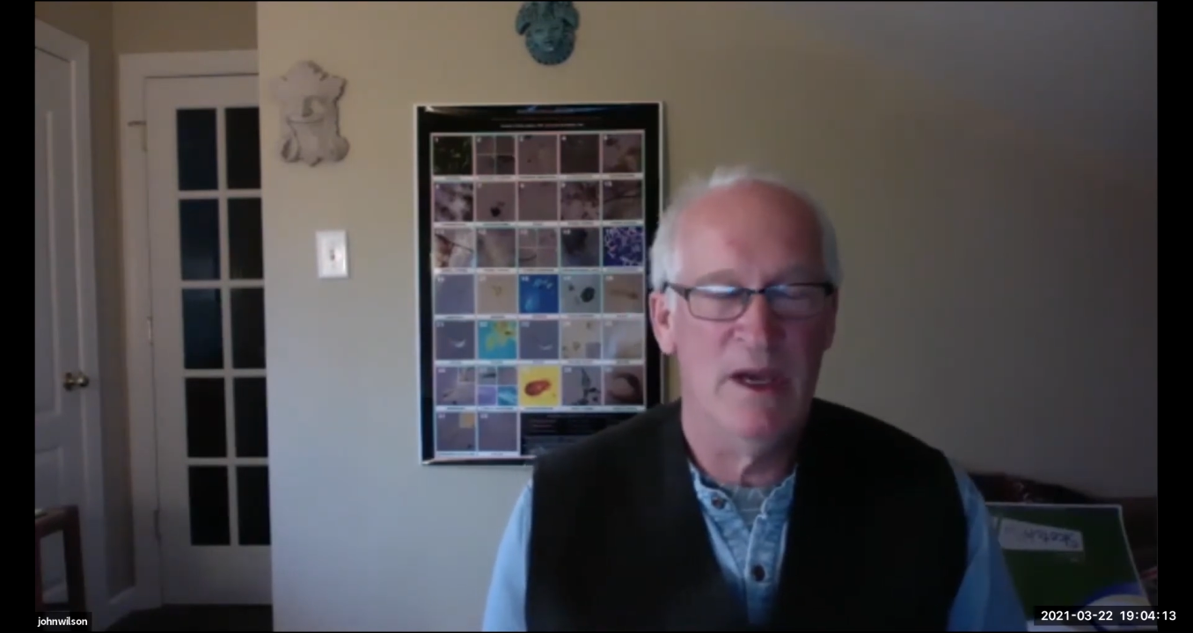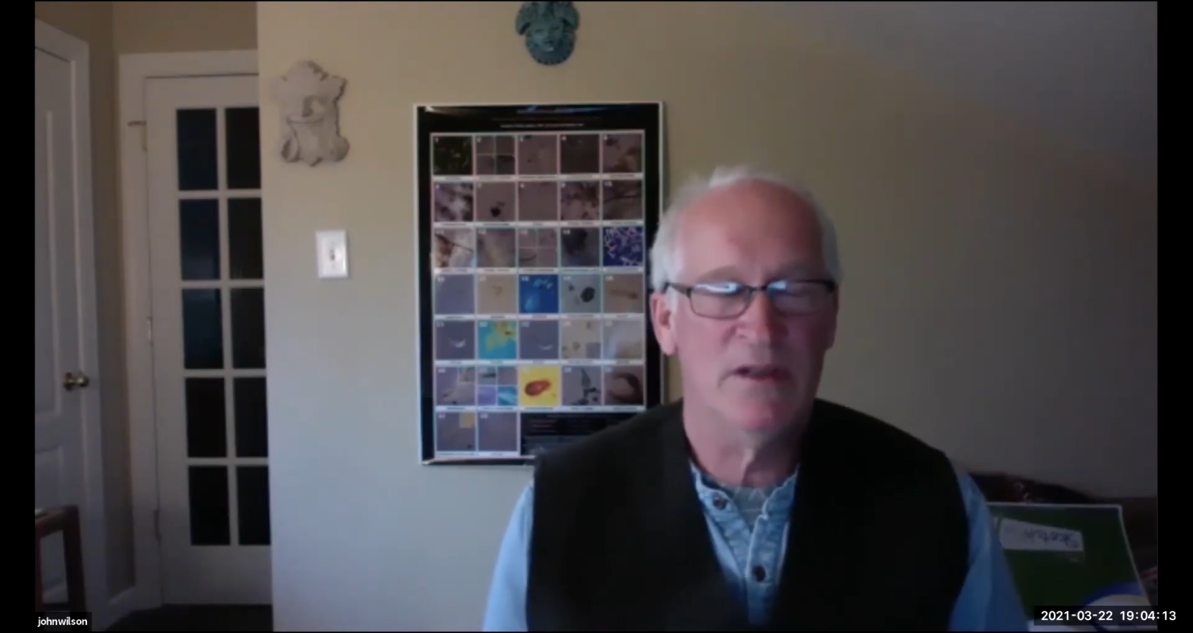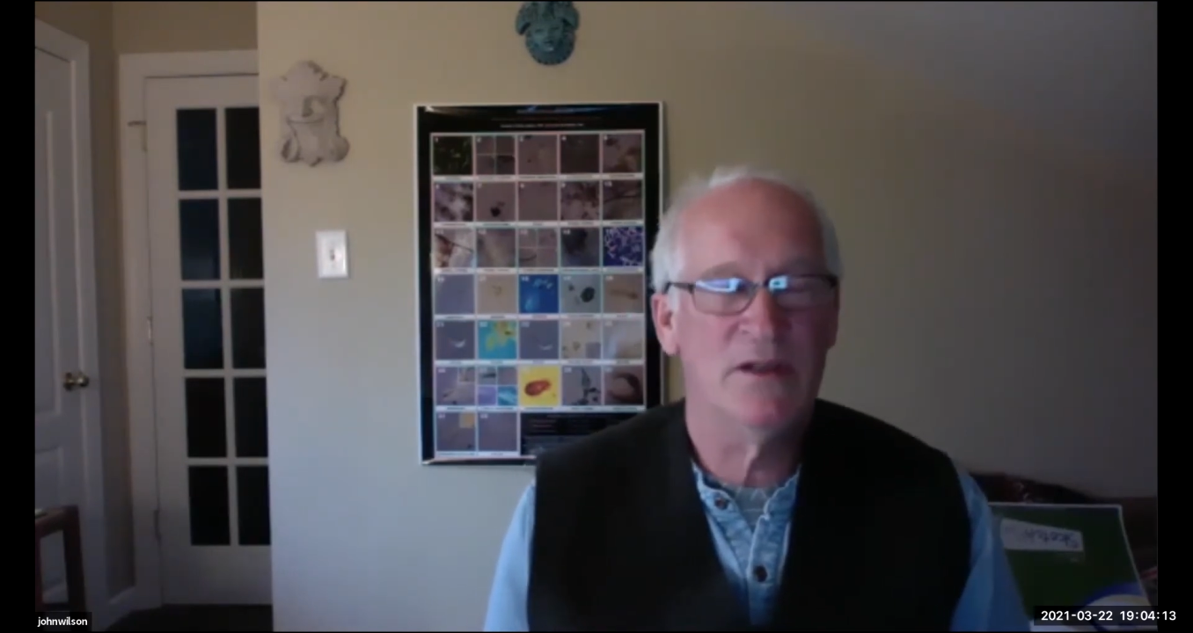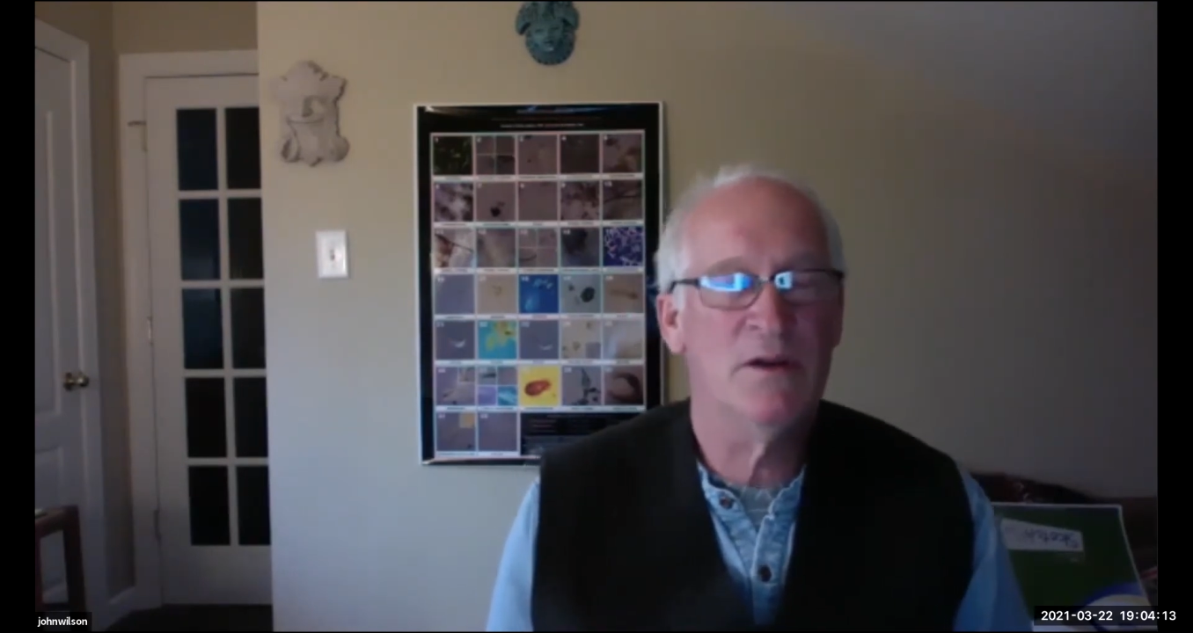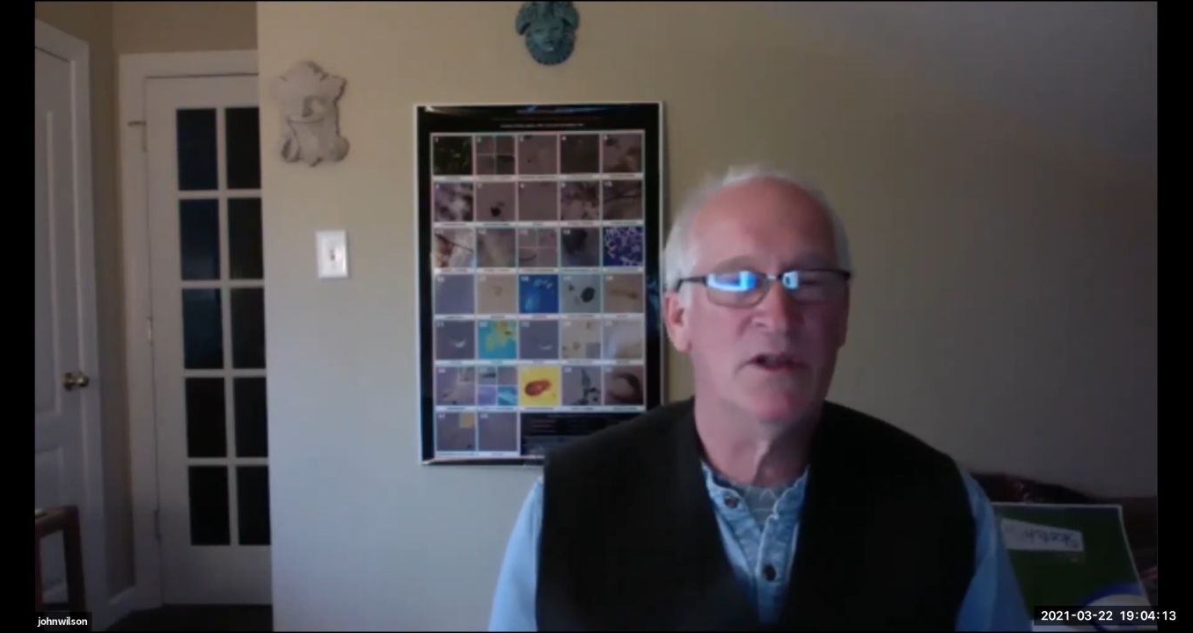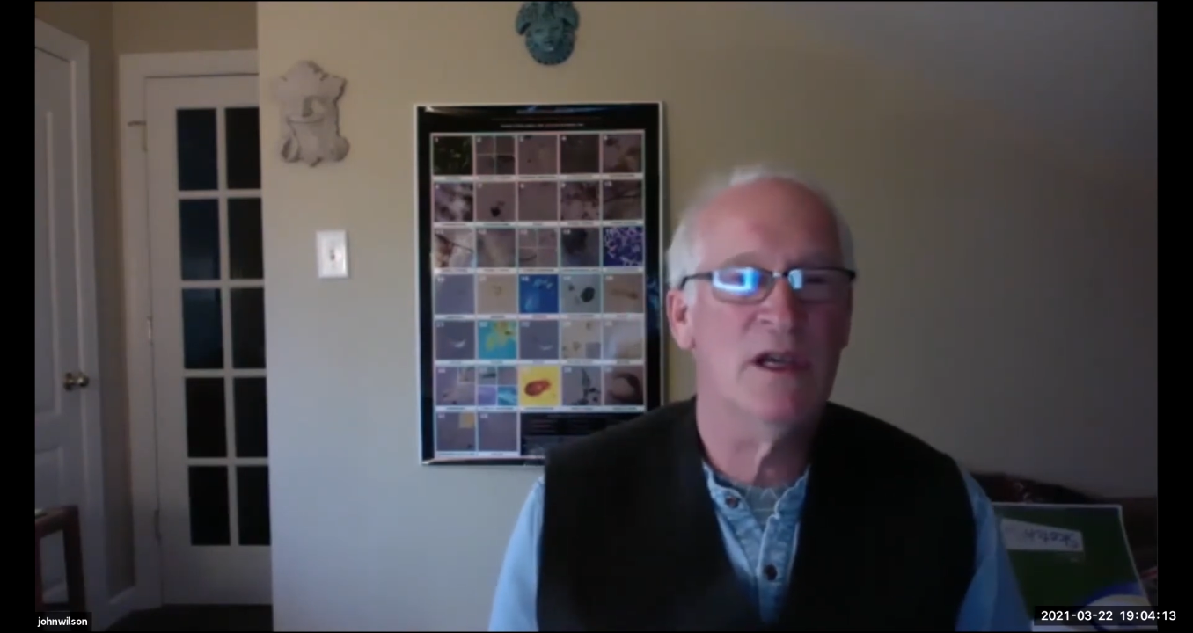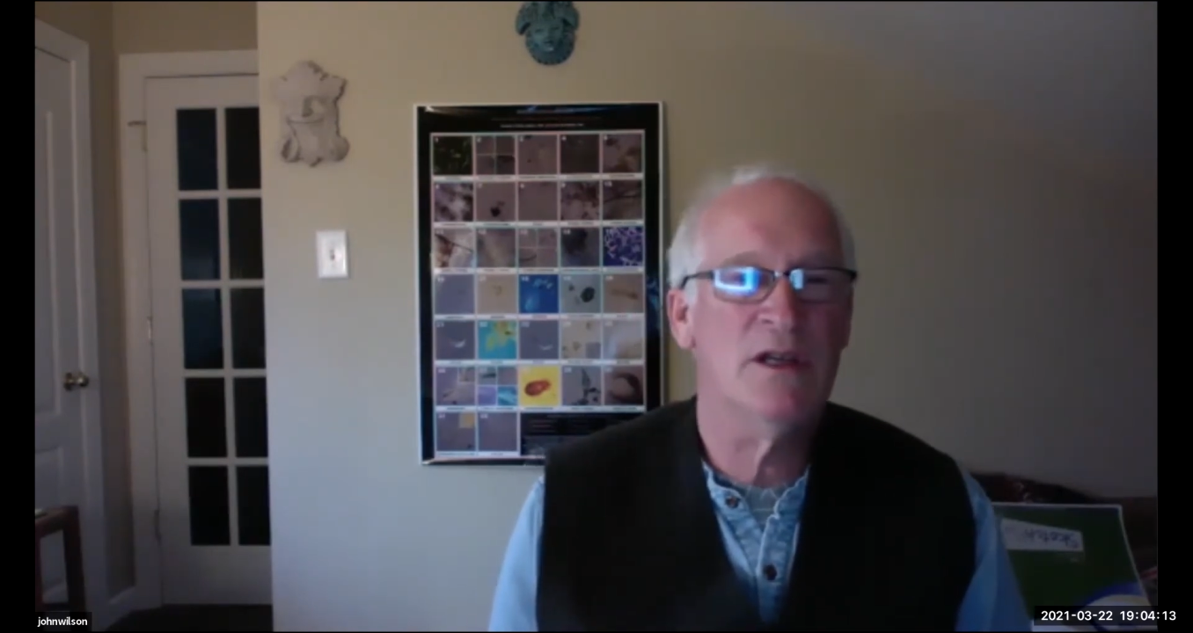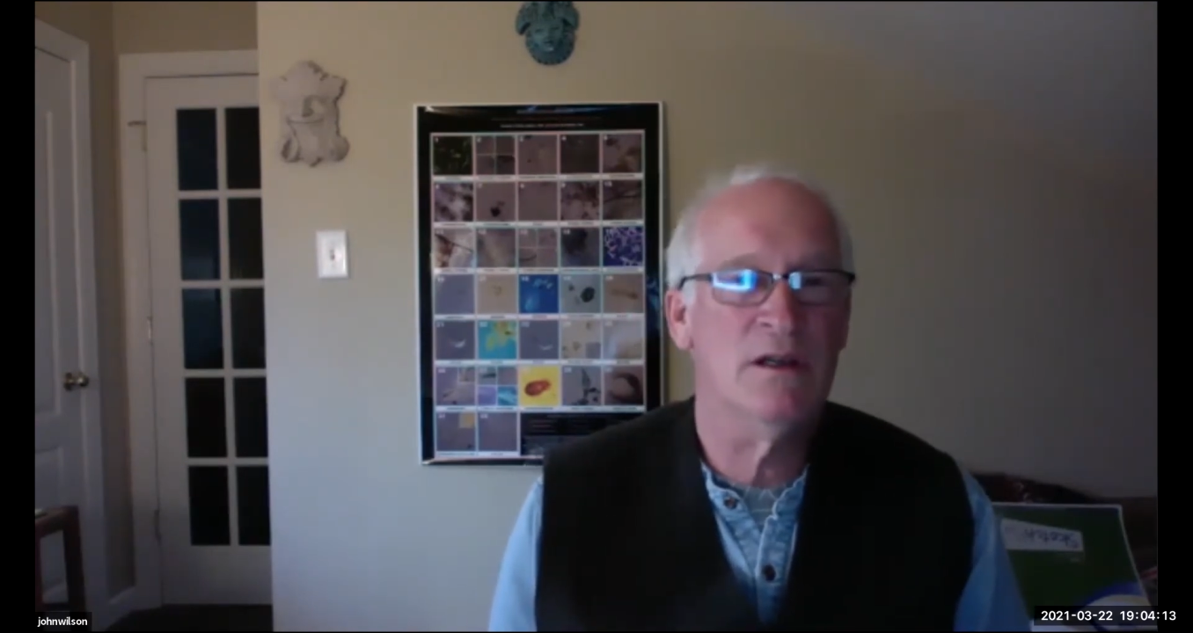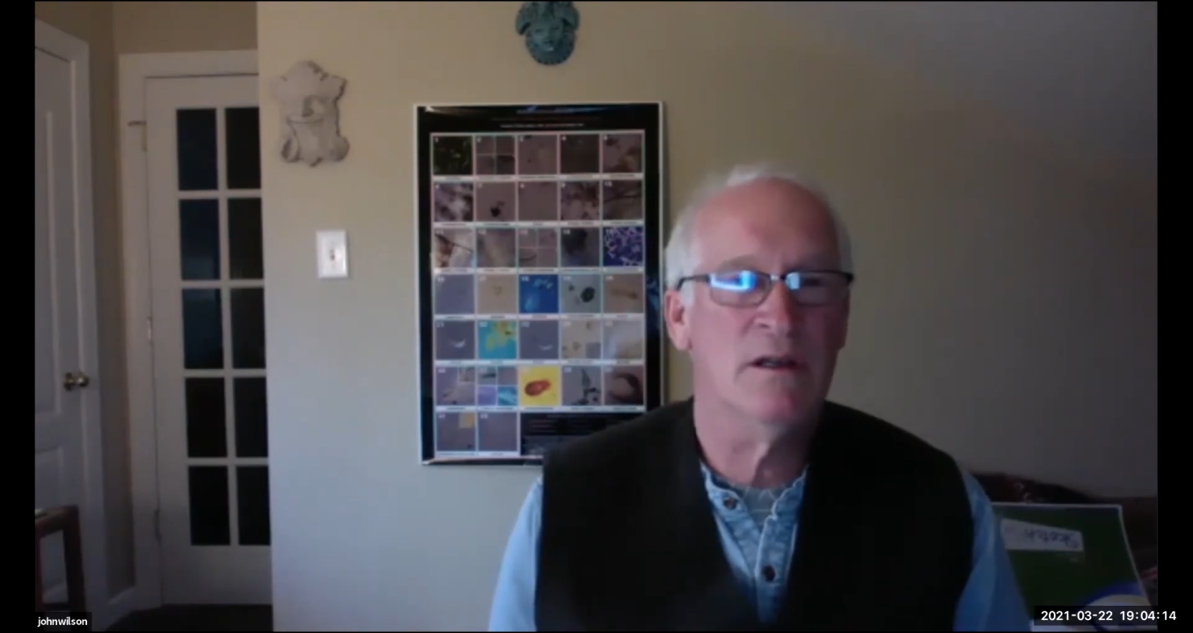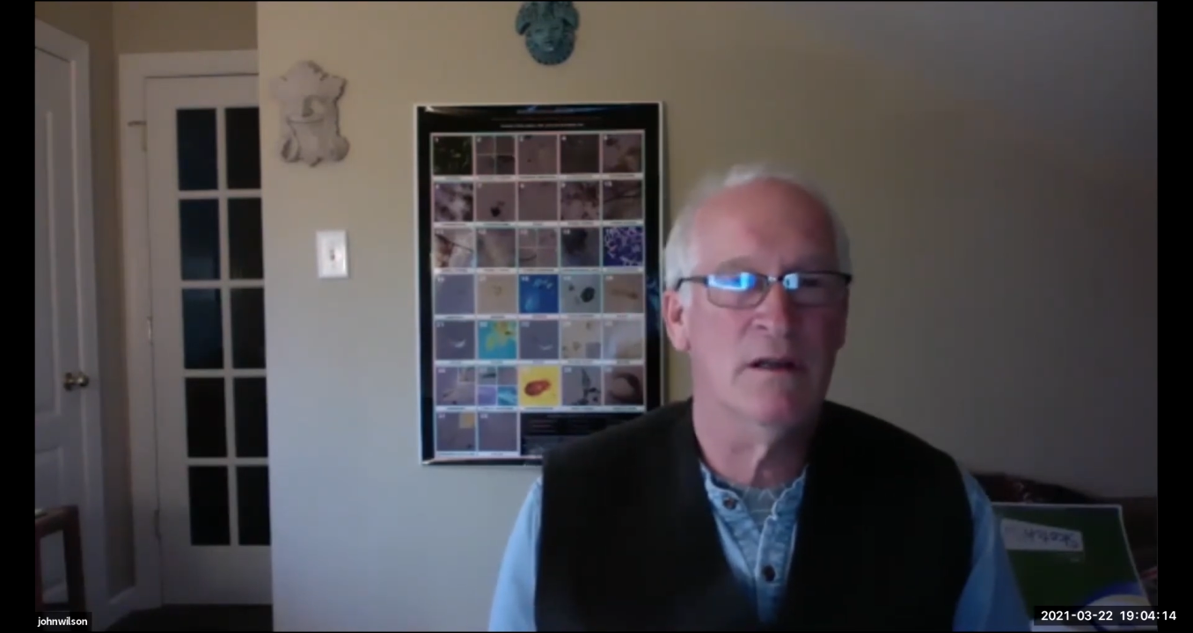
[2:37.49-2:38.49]

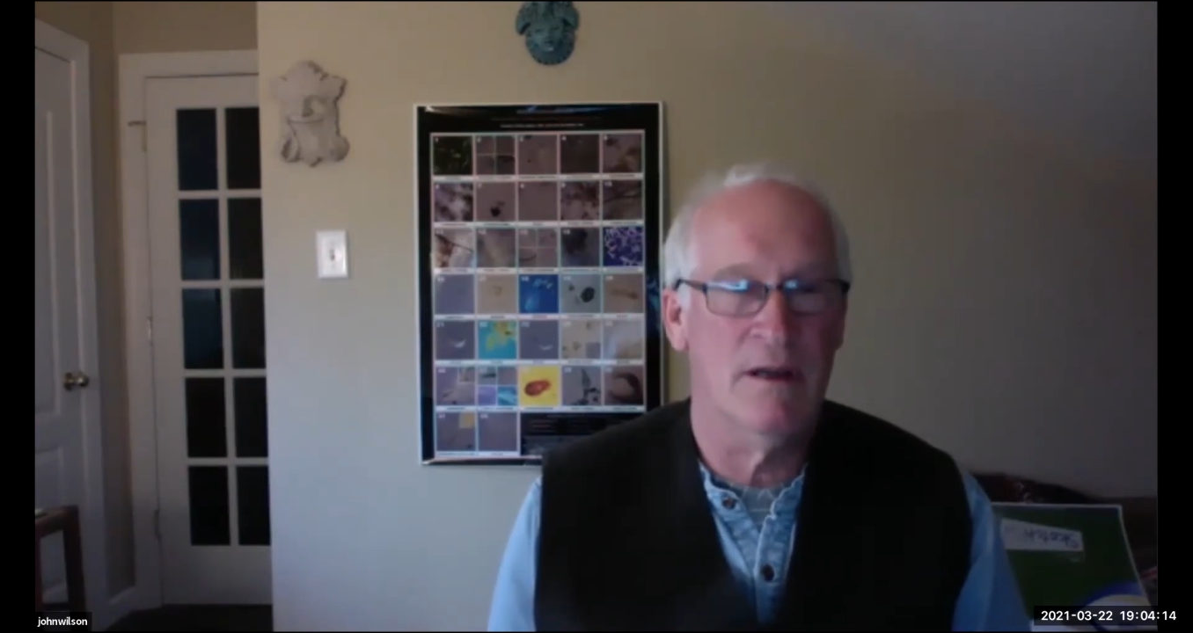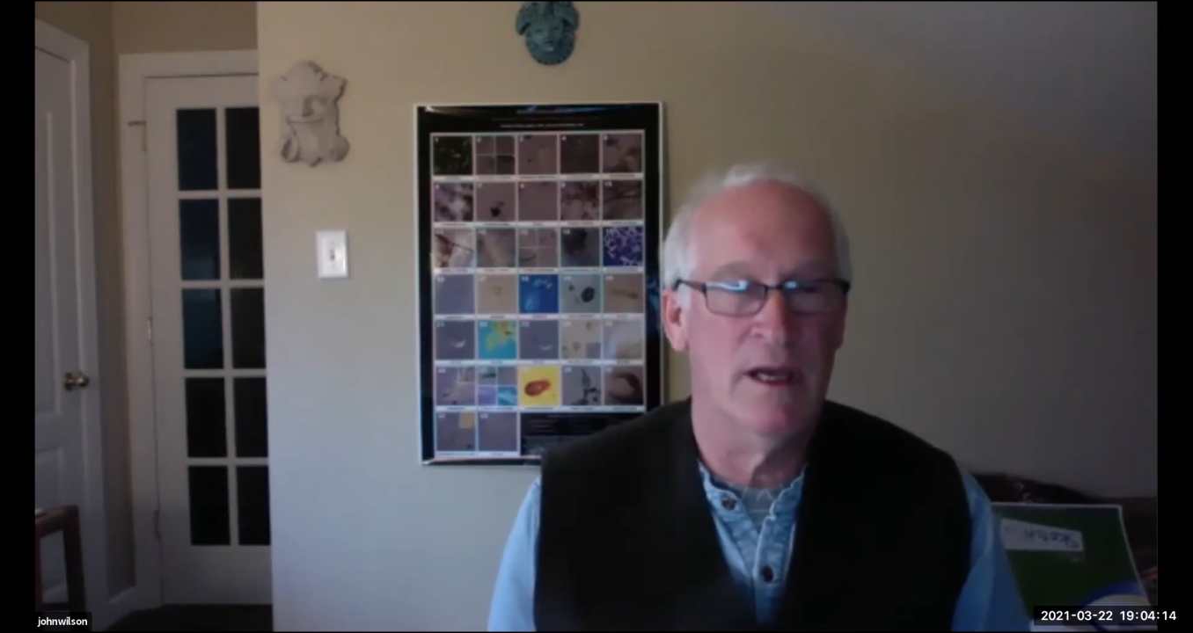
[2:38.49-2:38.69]
association